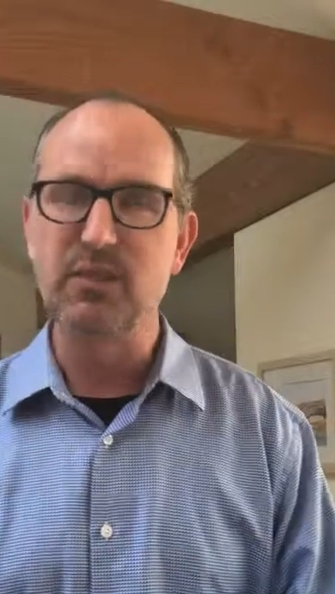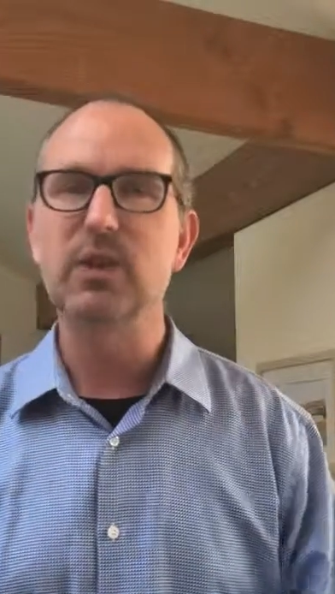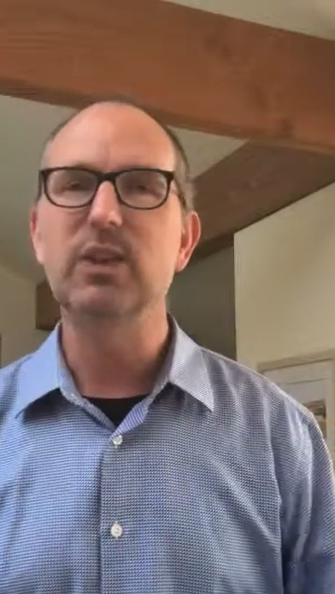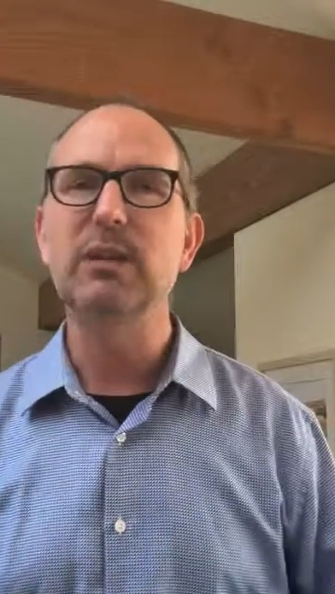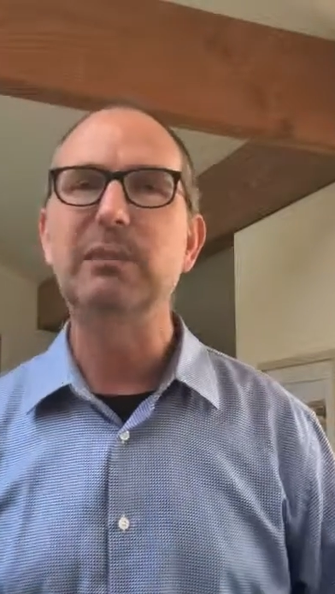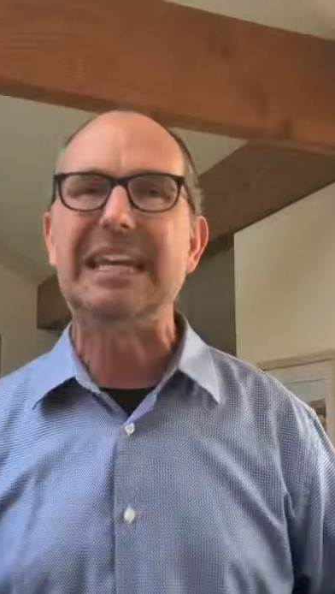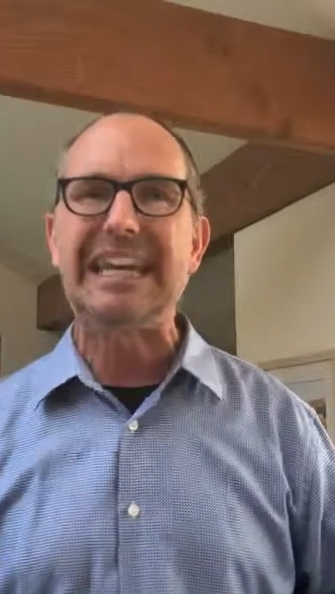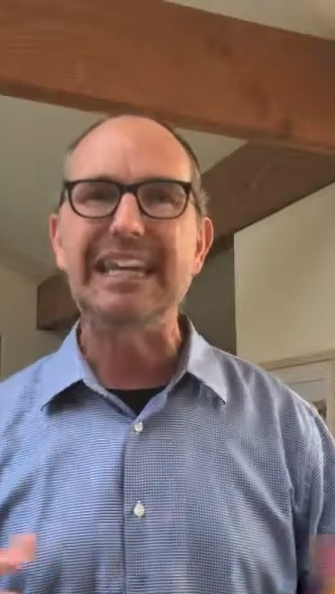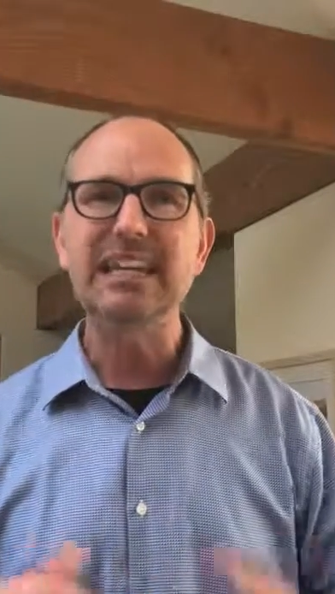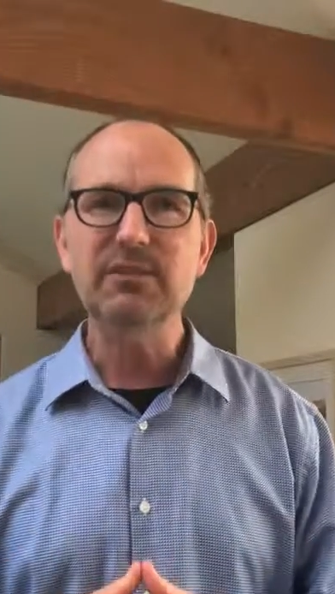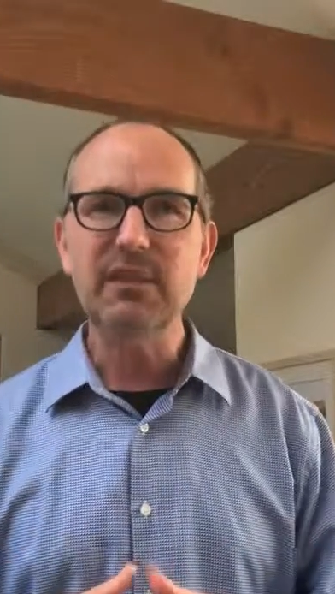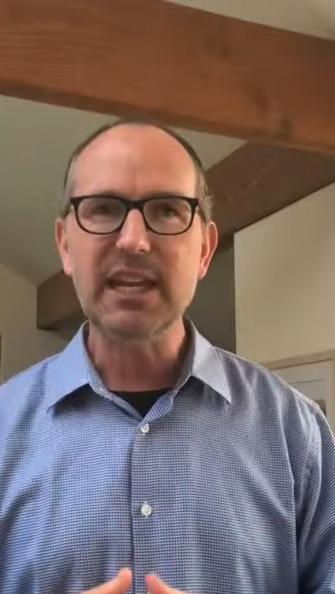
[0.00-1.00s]
There are going to be
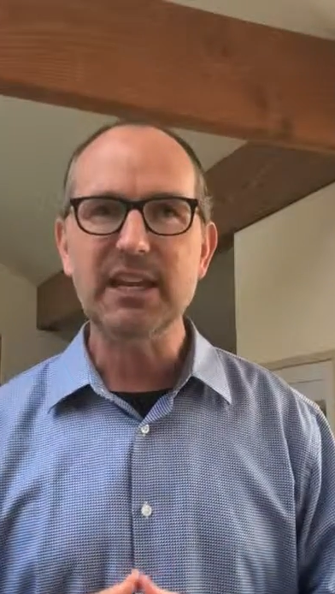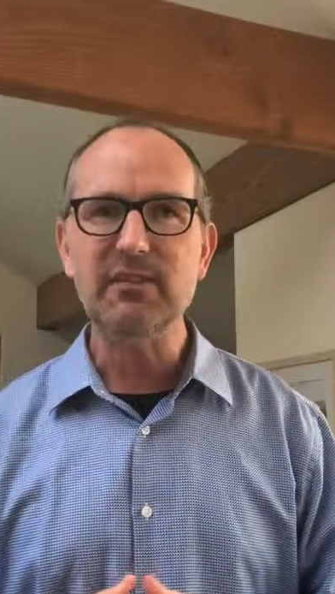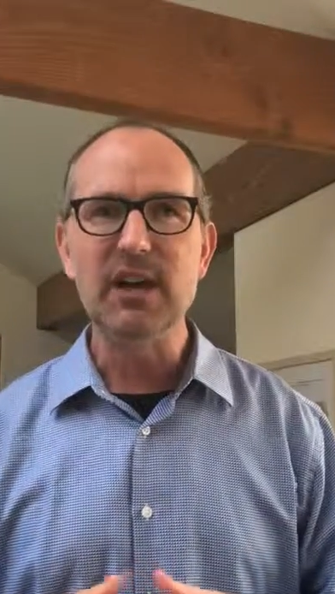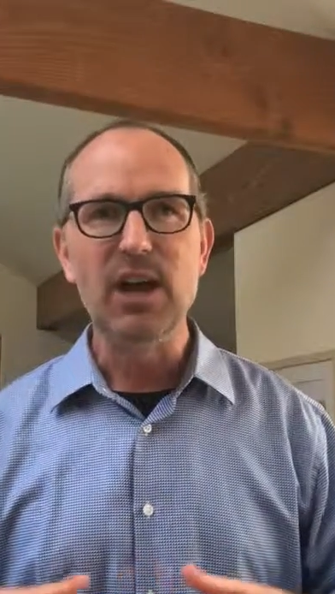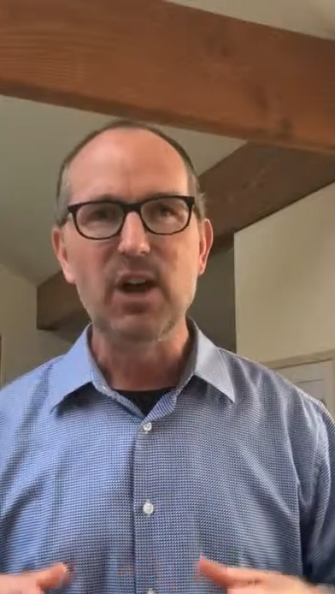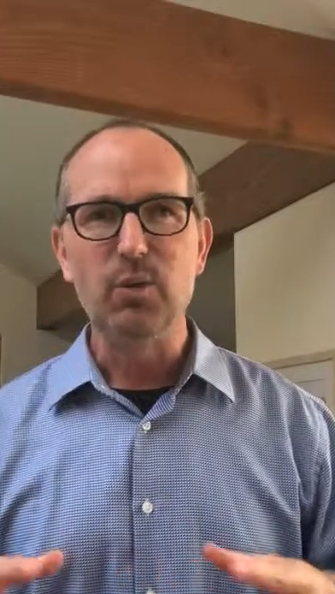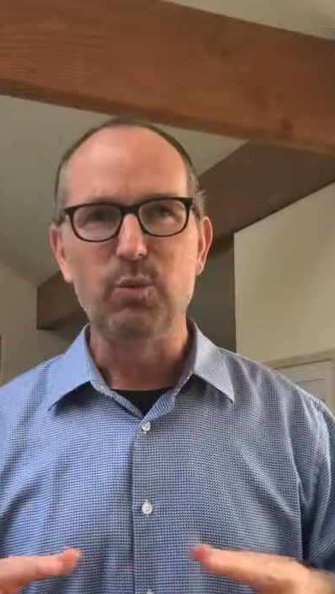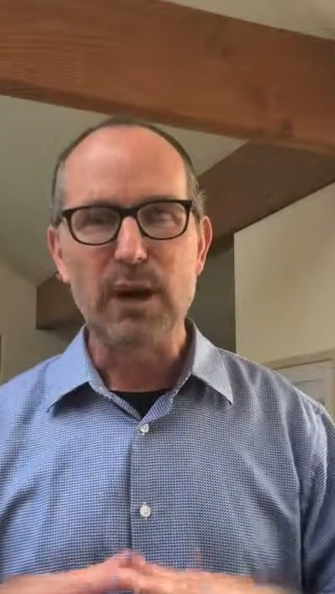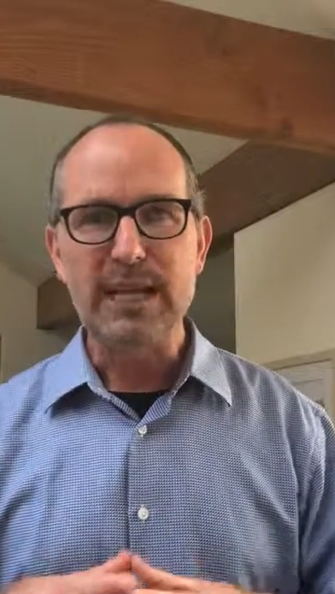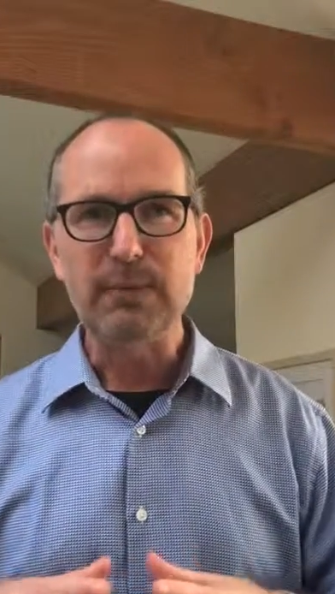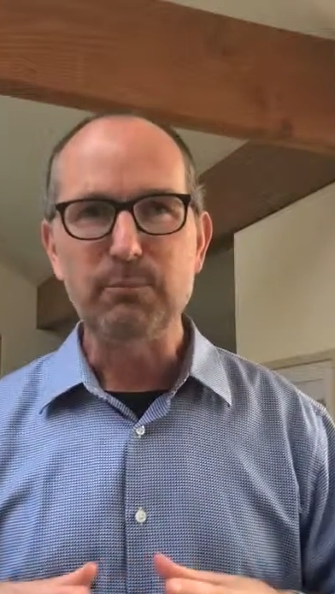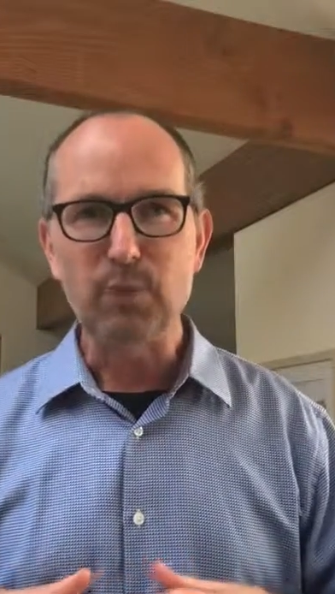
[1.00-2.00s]
innovative
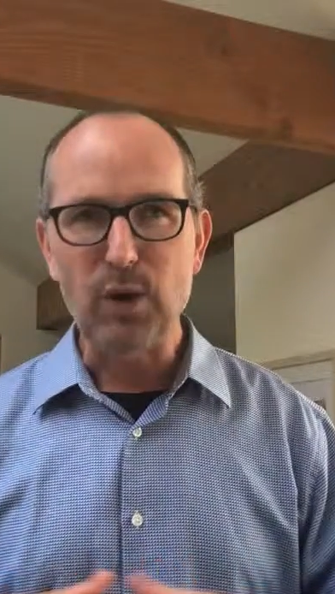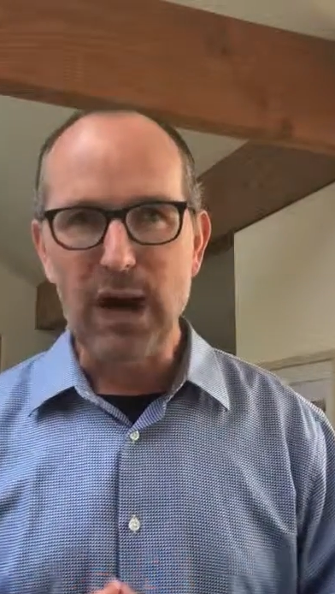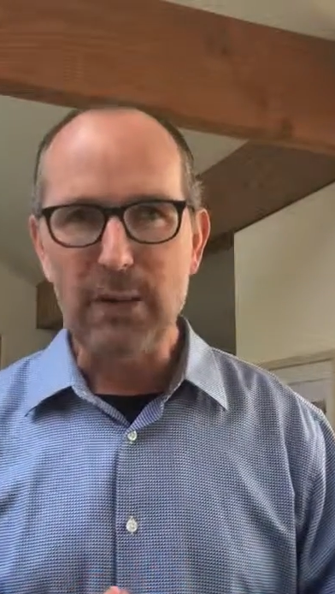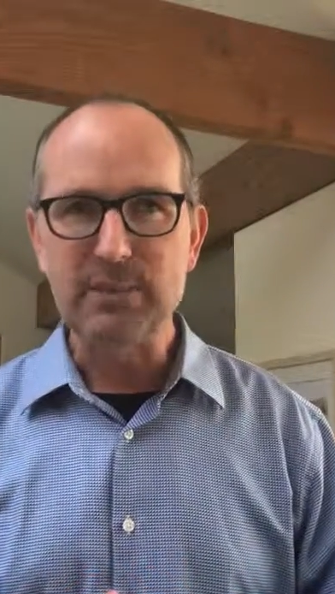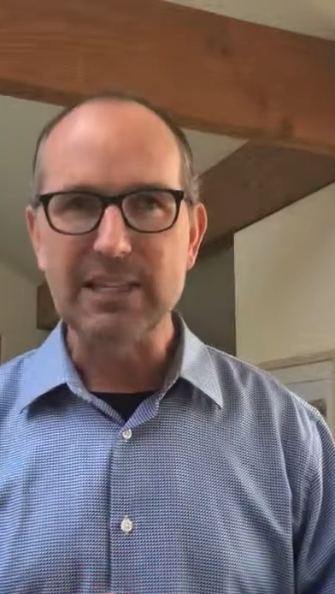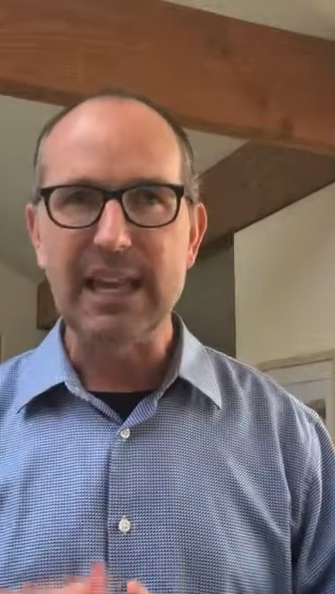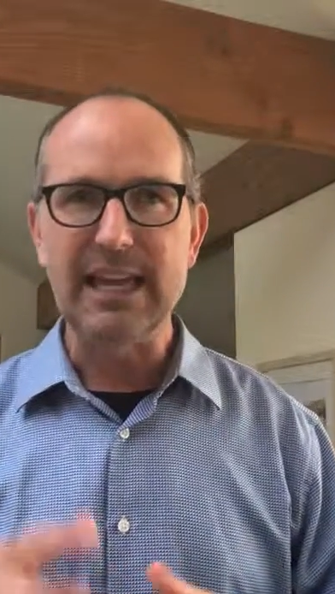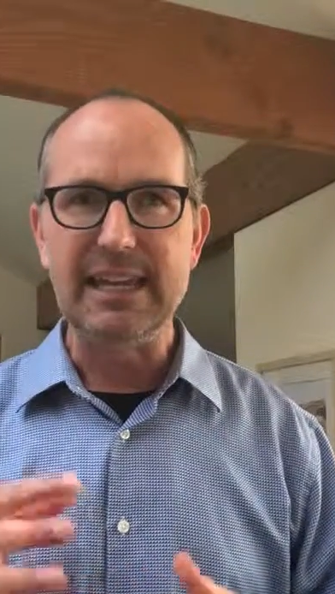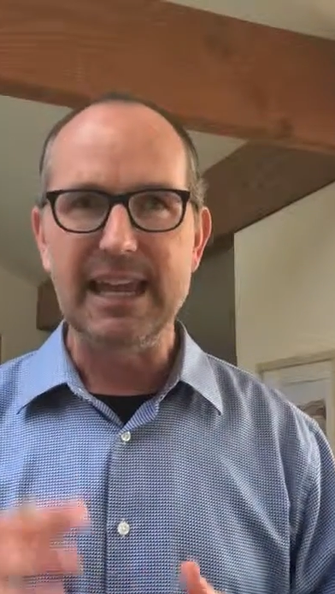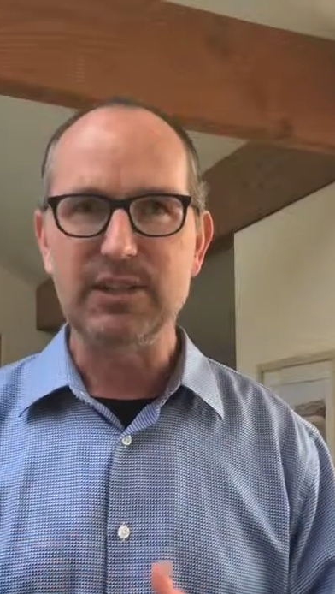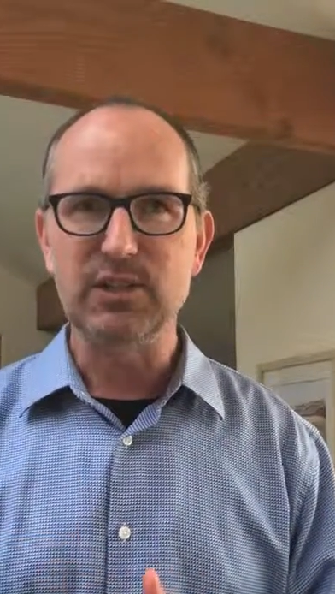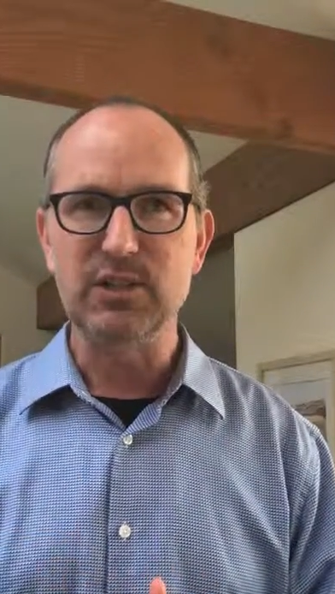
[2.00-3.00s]
writing prompts and
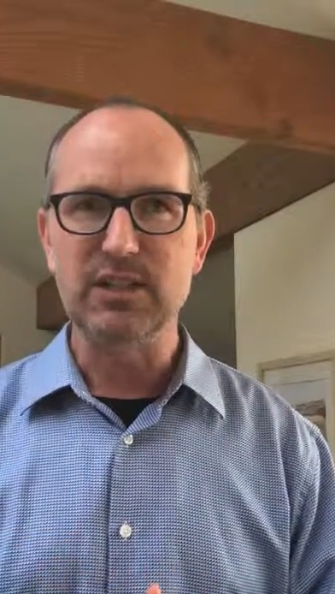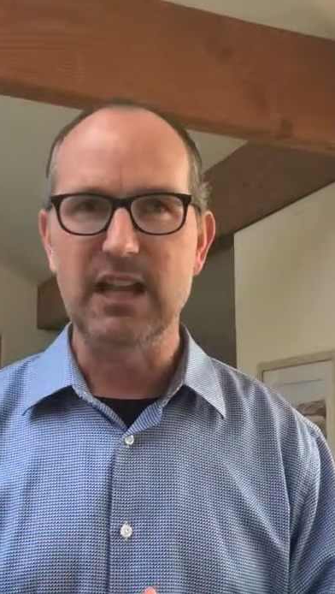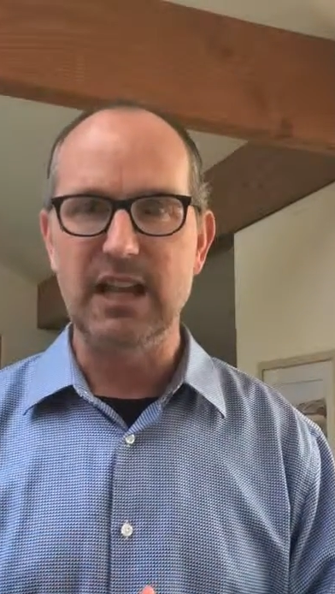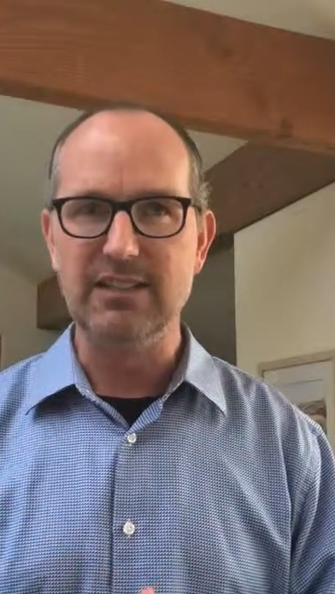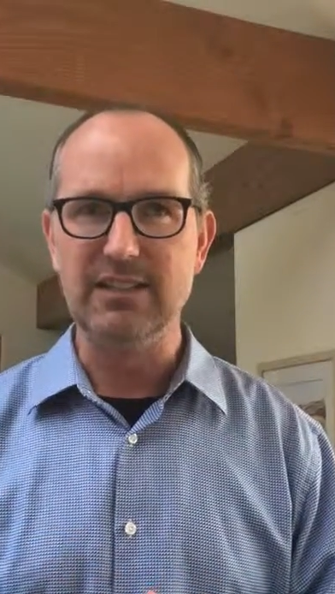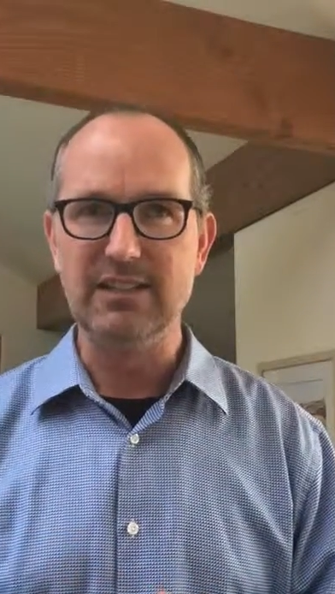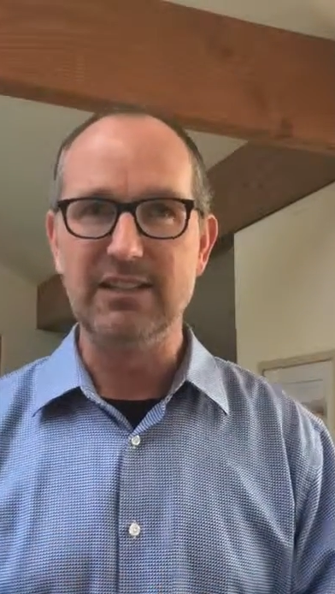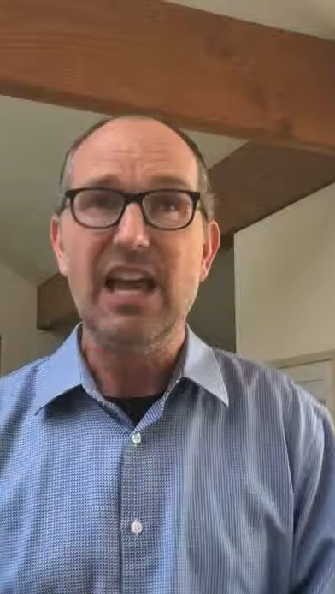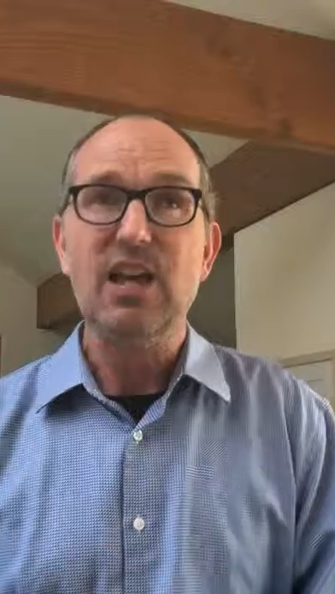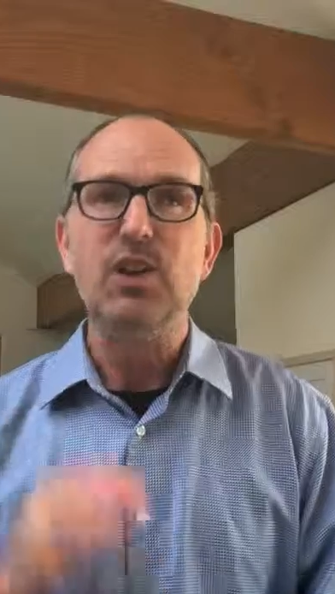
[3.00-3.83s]
exercises,